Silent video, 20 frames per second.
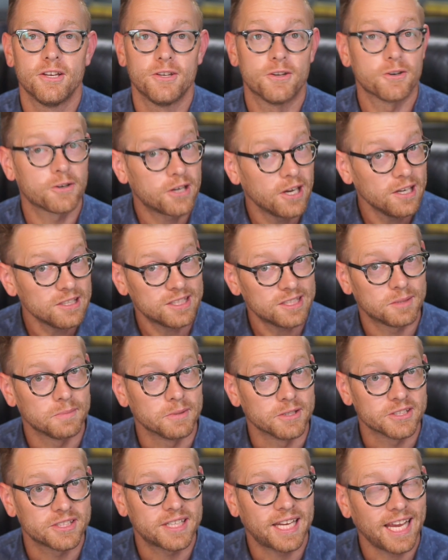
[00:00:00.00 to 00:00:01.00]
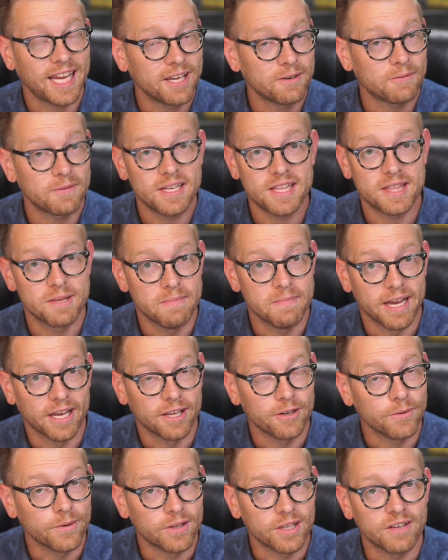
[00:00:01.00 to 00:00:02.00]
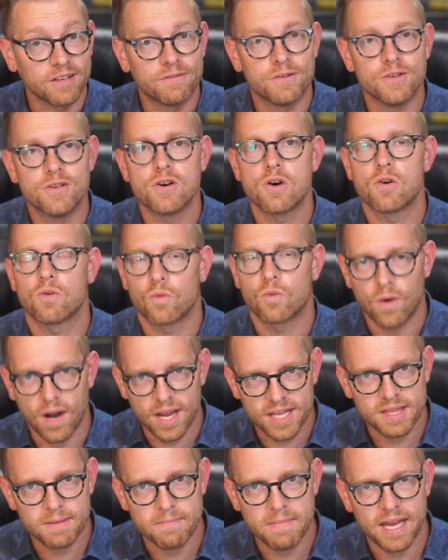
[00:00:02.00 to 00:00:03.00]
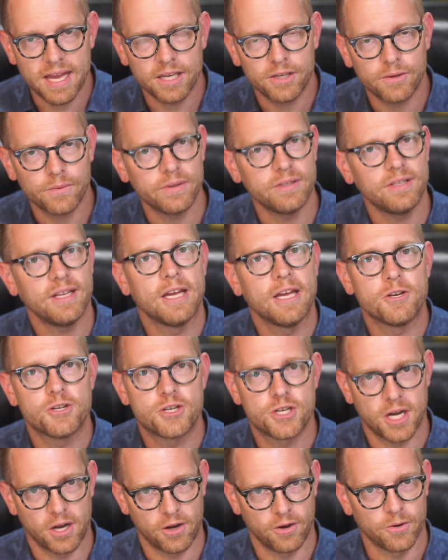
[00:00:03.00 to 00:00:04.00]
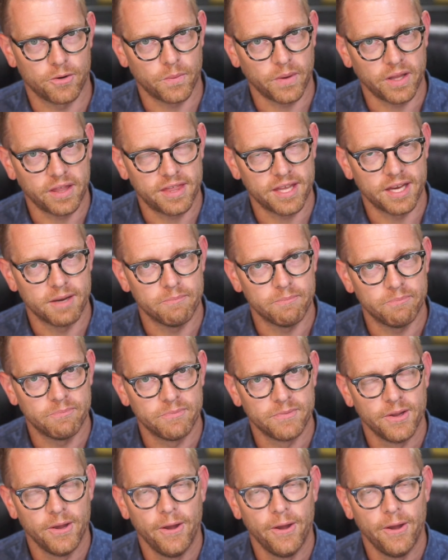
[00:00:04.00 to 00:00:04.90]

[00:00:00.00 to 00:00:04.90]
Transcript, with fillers: Your customers can't read the manual if you don't write the manual and share it with them.